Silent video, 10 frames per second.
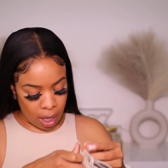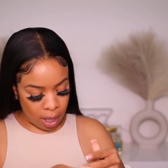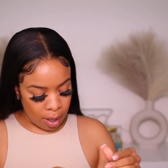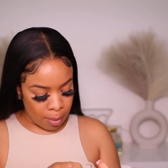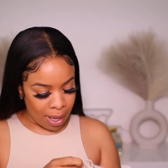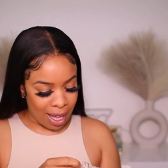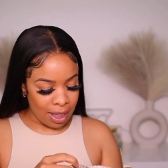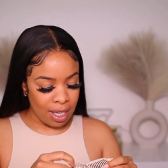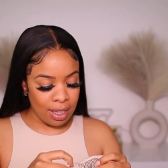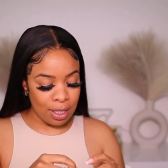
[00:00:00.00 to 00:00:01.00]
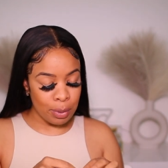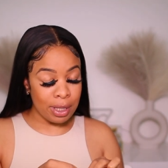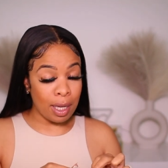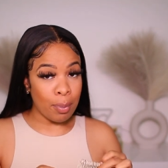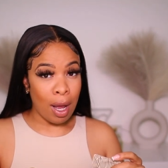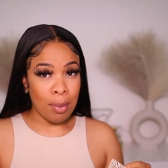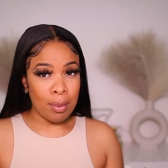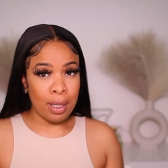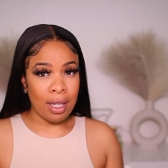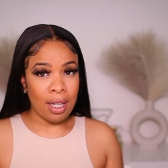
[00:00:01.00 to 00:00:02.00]
Um, I think this was like
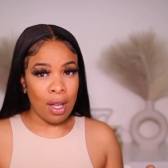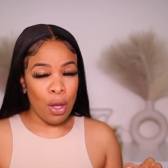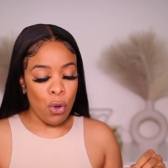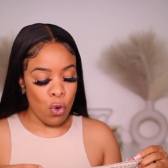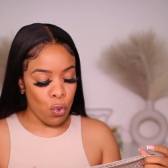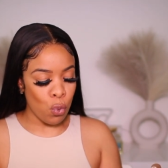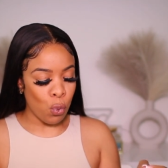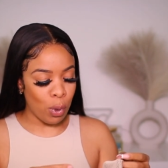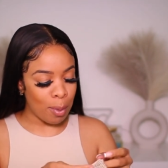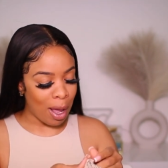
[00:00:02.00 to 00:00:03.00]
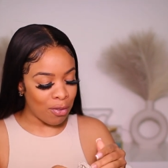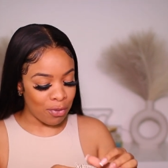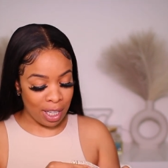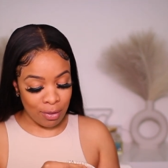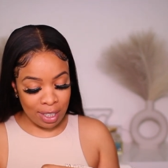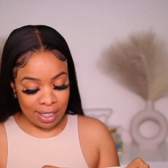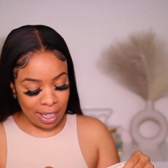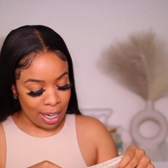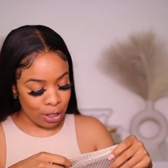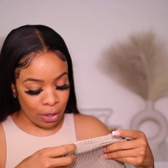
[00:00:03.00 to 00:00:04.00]
probably one of my favorites
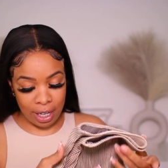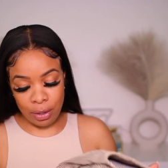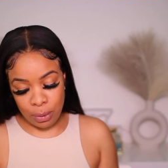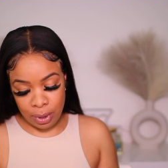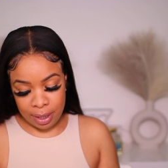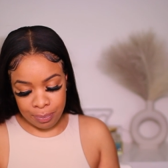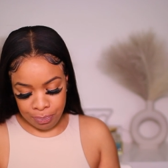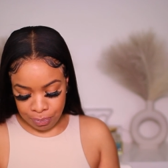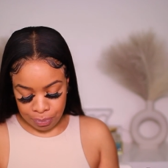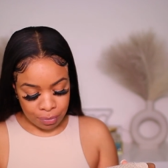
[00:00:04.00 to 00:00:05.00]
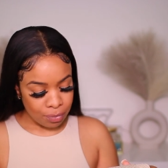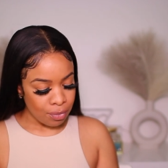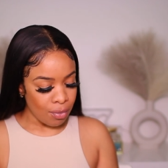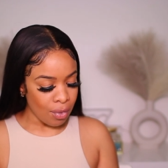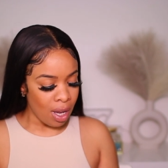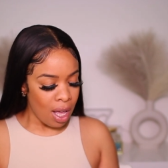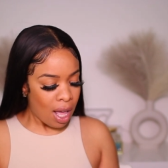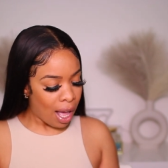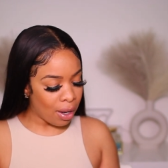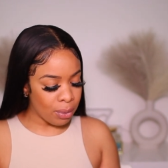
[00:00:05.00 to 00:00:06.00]
that I tried on.
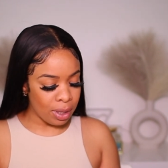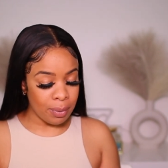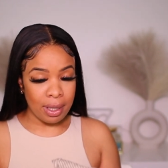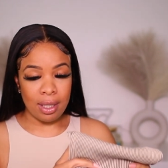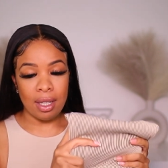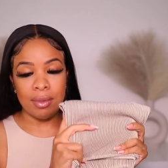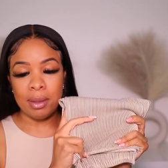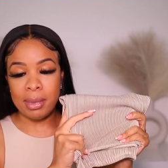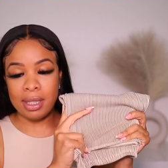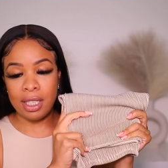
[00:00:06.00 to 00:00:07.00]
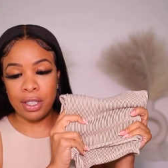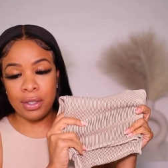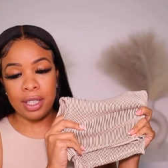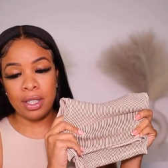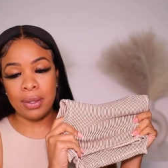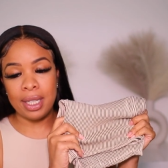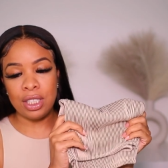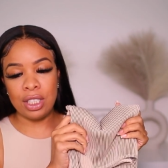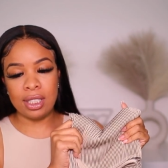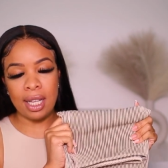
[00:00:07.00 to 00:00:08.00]
I really, really love the material.
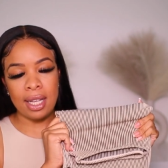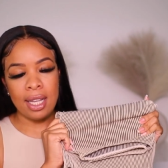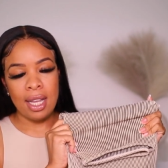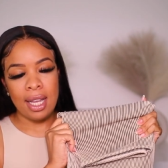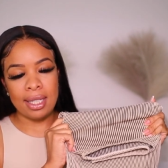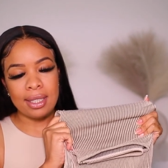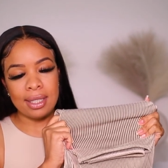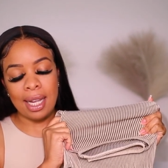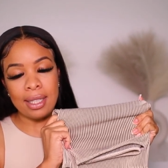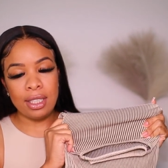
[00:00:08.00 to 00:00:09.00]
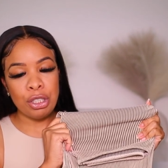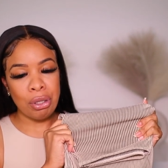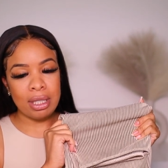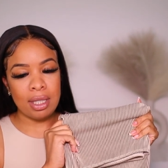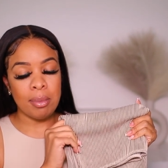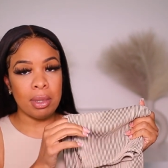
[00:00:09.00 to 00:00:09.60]
It's just like, it's slightly stretchy,